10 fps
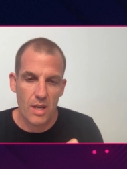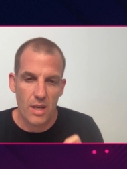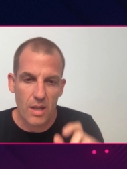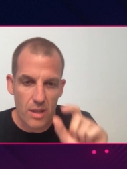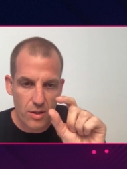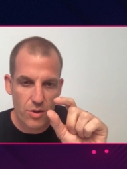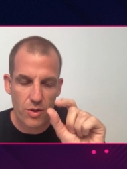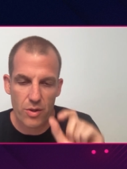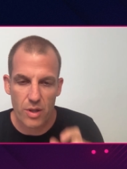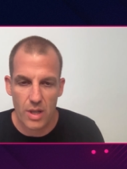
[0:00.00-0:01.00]

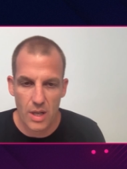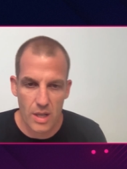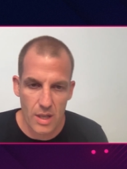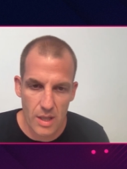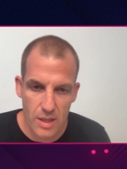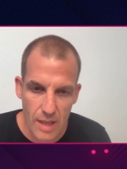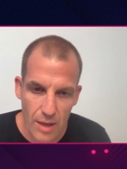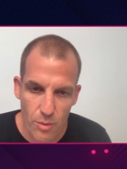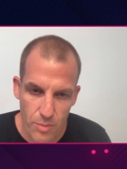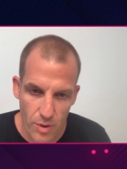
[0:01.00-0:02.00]
Each uh,
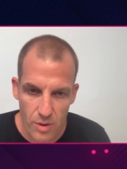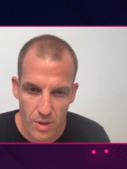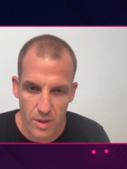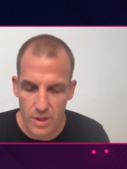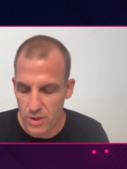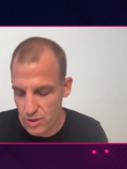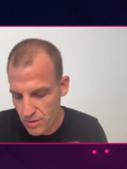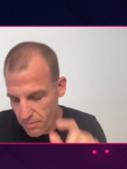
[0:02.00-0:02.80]
nanoblock, each